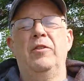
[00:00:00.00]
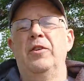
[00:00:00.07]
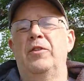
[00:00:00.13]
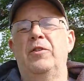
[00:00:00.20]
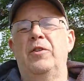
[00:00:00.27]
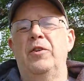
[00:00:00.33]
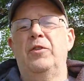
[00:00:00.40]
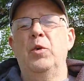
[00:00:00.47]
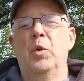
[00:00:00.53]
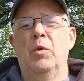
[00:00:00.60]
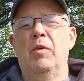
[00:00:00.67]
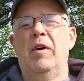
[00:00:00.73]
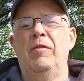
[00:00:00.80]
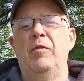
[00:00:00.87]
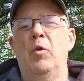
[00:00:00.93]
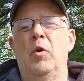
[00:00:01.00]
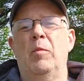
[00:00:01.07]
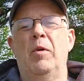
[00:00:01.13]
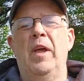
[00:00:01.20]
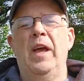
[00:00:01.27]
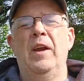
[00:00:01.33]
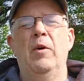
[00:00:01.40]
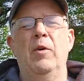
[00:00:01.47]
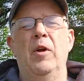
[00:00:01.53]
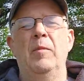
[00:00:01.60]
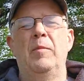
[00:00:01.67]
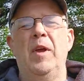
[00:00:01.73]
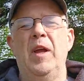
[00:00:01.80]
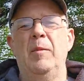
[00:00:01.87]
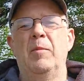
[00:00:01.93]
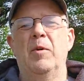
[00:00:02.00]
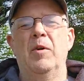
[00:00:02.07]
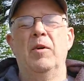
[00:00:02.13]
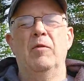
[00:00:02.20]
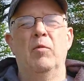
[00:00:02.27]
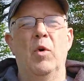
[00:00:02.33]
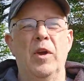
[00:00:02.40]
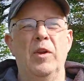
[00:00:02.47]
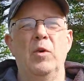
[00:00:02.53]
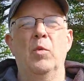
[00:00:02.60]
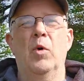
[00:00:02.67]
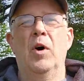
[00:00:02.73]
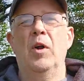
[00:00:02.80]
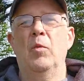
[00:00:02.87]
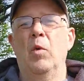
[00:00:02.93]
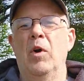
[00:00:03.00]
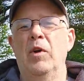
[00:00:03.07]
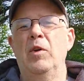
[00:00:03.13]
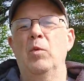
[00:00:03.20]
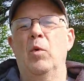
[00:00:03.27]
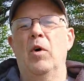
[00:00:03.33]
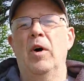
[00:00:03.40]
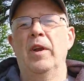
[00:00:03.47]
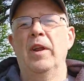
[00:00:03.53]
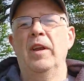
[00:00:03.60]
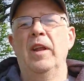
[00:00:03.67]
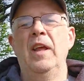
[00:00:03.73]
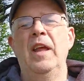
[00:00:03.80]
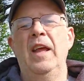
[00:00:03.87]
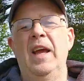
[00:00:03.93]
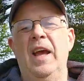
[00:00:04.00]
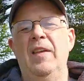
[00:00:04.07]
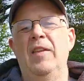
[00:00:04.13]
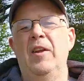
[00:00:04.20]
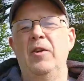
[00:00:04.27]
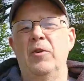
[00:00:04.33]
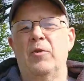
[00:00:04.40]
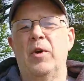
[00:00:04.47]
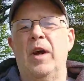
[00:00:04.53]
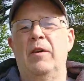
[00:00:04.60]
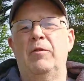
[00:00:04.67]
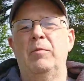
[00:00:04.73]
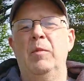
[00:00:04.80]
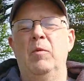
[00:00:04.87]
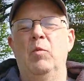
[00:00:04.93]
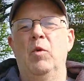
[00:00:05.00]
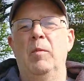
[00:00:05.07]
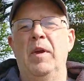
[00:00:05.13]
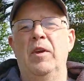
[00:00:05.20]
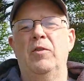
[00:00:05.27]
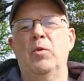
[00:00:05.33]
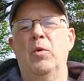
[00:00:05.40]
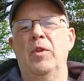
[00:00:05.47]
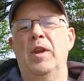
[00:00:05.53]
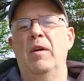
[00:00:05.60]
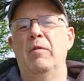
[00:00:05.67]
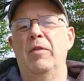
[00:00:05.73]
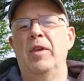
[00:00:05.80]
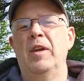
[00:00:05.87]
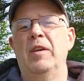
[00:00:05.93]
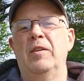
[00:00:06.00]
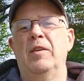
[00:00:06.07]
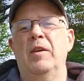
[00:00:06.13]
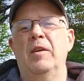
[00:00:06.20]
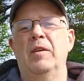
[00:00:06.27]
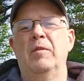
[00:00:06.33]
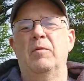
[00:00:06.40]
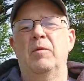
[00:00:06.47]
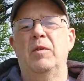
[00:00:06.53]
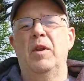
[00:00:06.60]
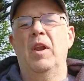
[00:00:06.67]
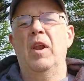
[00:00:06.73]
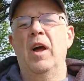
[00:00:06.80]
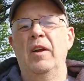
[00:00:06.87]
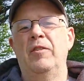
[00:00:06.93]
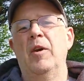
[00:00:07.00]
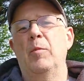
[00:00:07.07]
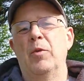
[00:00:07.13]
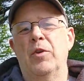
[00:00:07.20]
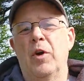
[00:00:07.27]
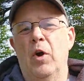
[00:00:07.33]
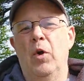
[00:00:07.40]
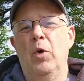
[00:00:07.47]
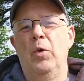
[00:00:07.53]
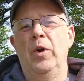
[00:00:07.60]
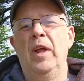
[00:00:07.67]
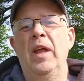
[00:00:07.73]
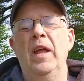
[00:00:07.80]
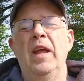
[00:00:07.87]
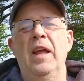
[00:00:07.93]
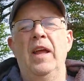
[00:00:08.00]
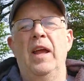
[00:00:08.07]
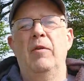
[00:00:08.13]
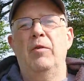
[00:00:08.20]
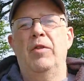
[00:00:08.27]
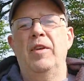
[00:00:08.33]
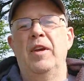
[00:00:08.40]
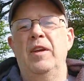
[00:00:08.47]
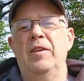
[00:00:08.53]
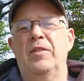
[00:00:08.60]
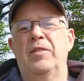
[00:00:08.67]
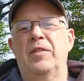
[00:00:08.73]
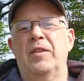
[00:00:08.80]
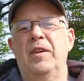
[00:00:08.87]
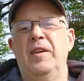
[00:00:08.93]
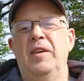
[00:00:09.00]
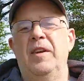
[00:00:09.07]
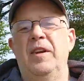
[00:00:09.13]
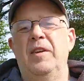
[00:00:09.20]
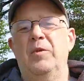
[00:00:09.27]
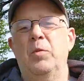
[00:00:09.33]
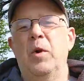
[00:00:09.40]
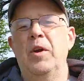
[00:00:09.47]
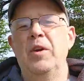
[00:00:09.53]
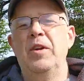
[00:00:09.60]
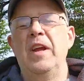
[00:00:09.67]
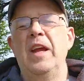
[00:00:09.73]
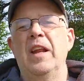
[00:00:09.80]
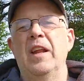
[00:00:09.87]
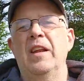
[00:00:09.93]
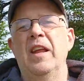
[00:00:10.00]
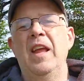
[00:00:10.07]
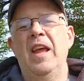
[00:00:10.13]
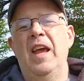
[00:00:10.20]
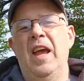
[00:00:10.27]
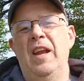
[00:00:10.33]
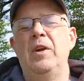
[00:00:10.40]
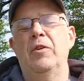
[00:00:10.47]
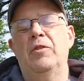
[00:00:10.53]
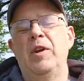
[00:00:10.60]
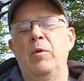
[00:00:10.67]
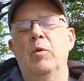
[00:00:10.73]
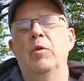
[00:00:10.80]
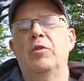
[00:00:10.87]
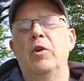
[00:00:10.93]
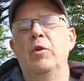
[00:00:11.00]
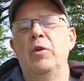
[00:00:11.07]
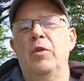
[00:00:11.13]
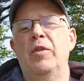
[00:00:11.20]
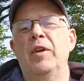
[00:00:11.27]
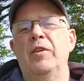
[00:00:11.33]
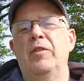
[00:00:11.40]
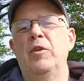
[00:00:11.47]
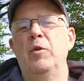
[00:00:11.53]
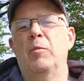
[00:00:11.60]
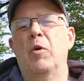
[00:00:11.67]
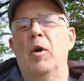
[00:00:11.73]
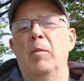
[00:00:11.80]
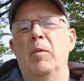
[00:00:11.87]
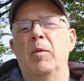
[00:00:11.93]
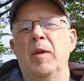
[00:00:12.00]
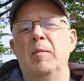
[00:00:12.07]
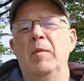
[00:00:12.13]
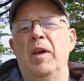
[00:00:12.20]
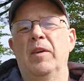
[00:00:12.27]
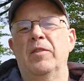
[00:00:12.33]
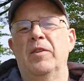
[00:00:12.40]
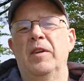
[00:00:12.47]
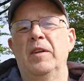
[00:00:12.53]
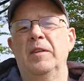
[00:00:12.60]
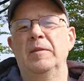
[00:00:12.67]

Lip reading: Just do a rough floor plan out on paper of what you want, where you want it, and then your draftsman will make sure that everything aligns up with code, everything is where you need it. He or she will show you things that you probably missed.